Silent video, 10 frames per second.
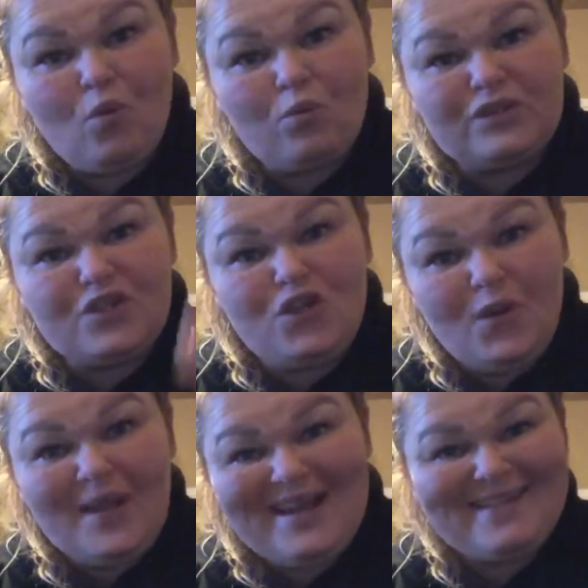you so
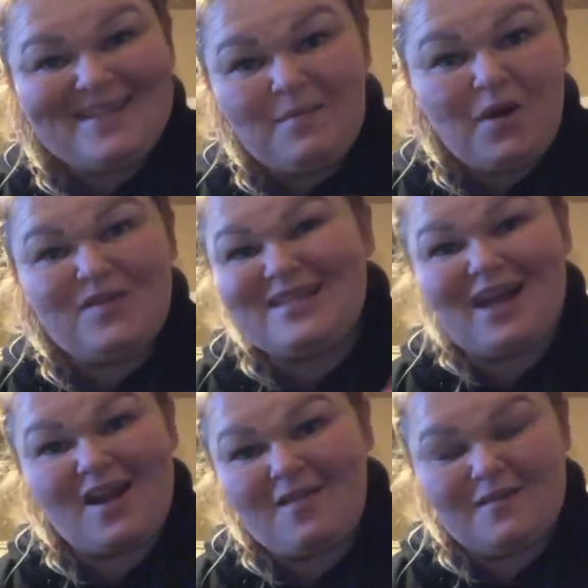you can get the most
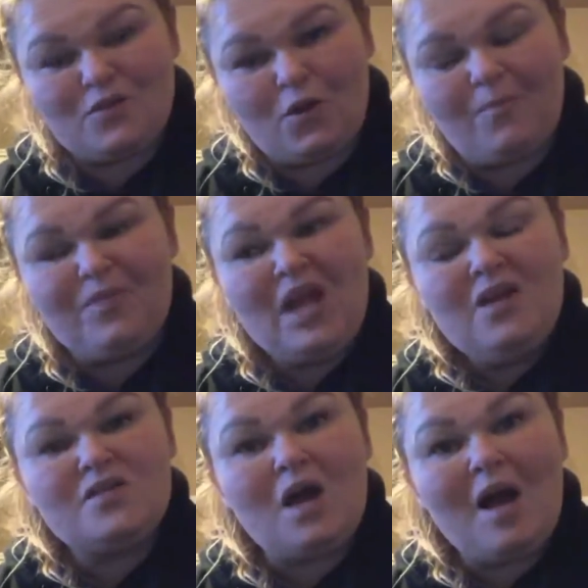out of this group.
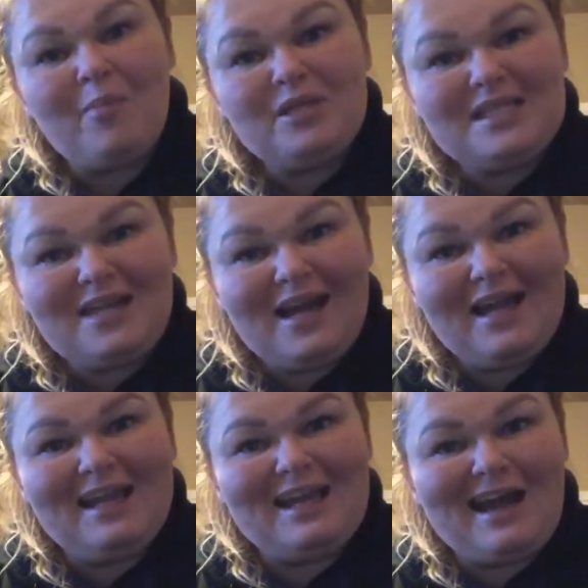So hop on
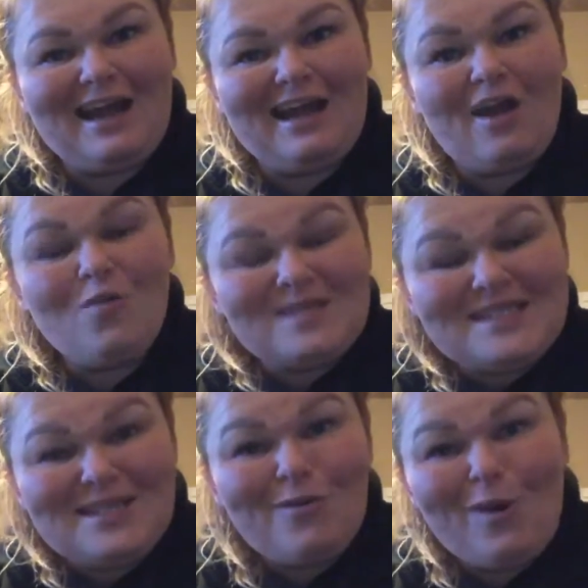tonight, and I hope
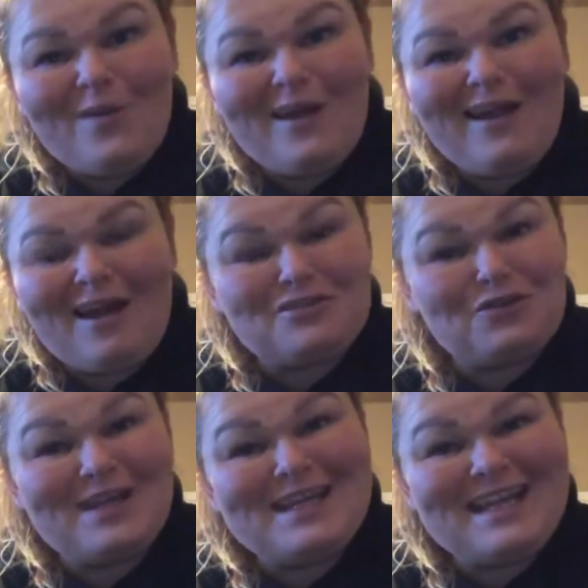to see you all there. Have a
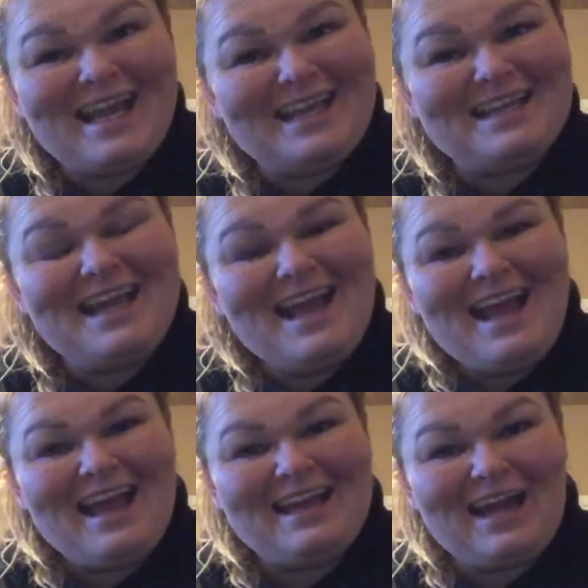drink in hand,
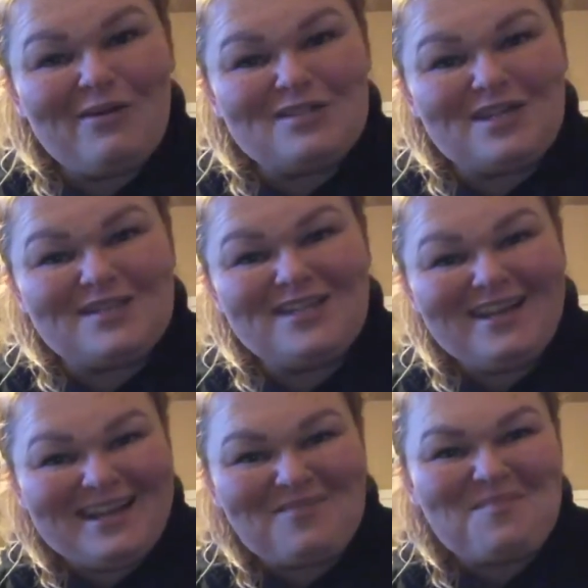and I will talk to
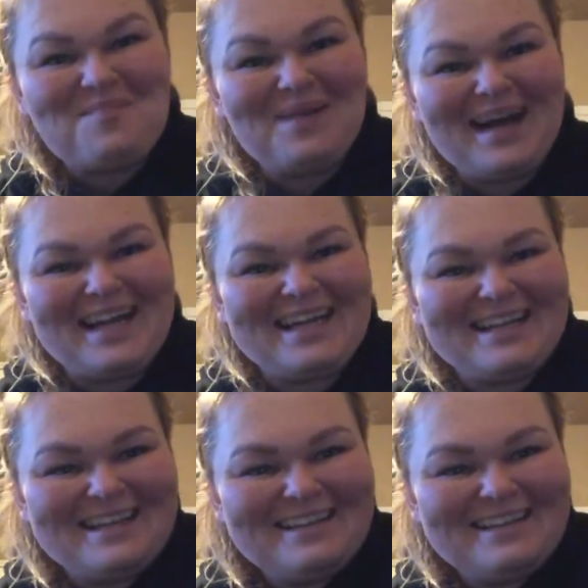y'all later. Bye.